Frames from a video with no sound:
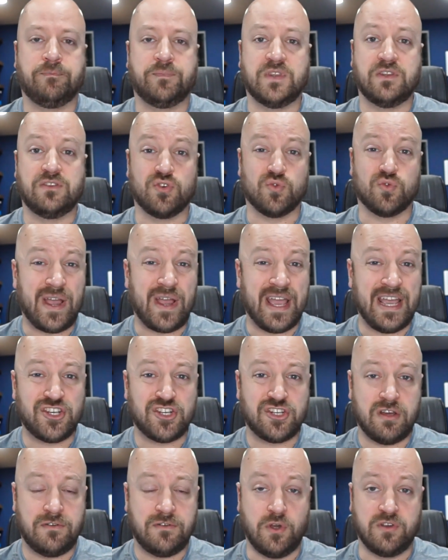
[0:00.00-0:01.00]

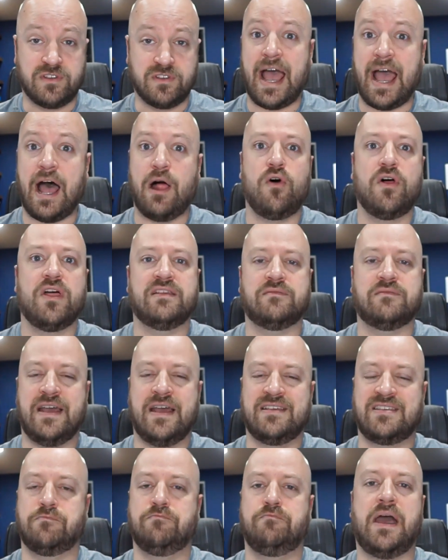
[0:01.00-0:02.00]
duration of use, how long
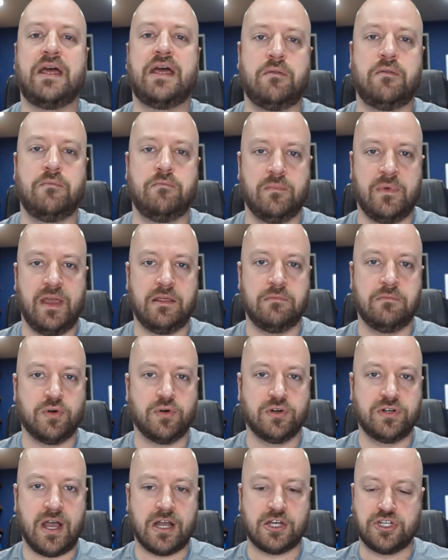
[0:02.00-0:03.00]
has it been in
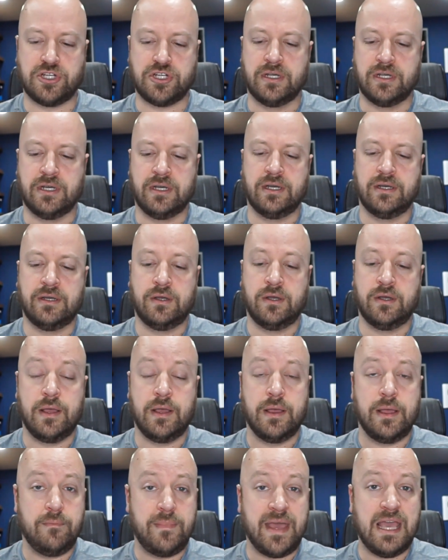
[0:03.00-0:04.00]
production.
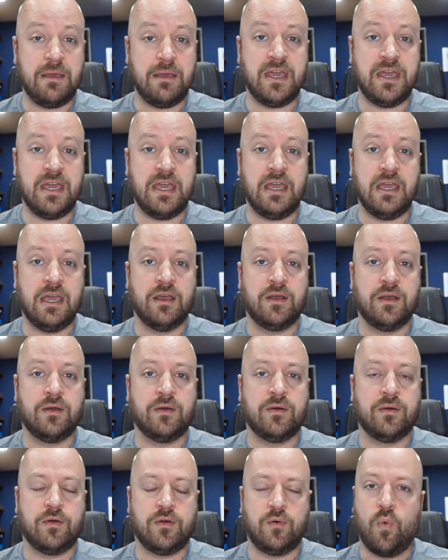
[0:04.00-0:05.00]
Maybe
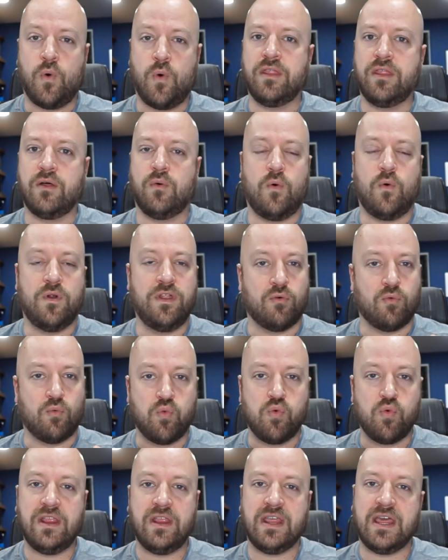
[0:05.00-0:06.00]
one of the
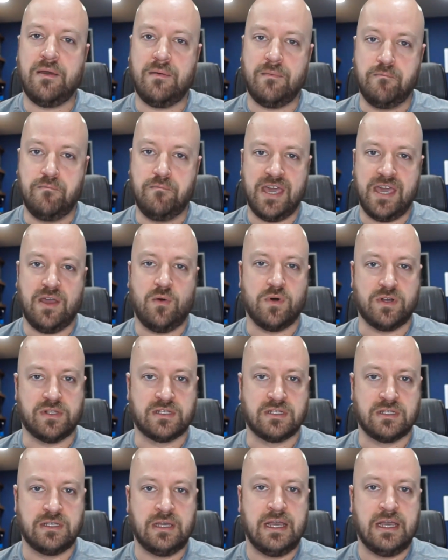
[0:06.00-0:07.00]
really big
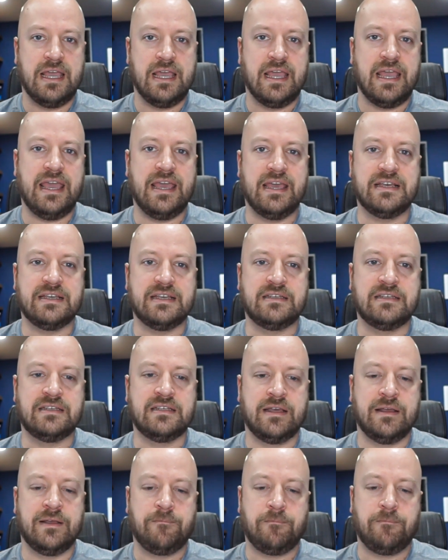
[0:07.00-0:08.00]
ones is
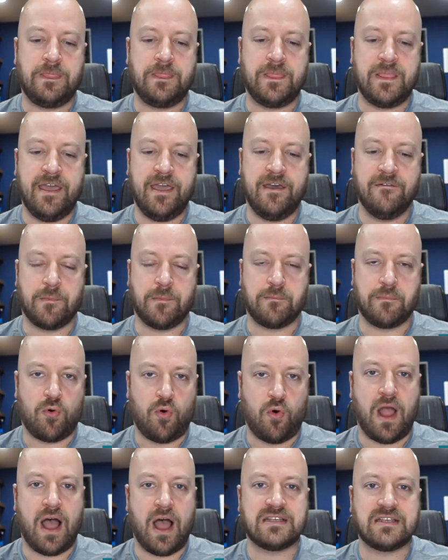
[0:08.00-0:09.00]
if a
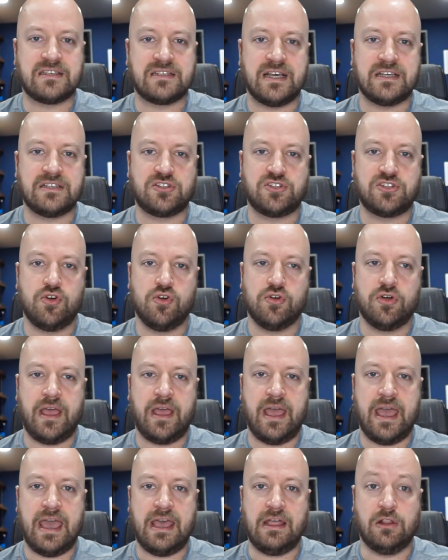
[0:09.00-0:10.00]
process took
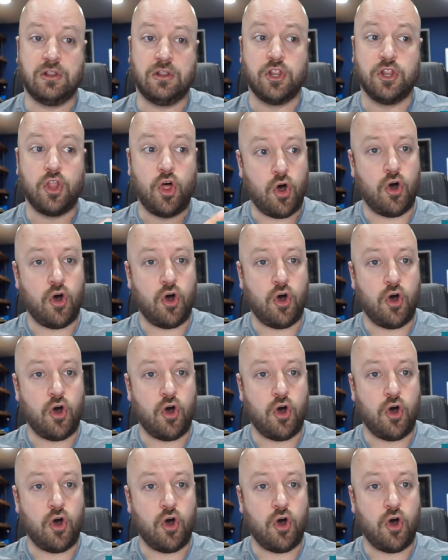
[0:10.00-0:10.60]
a long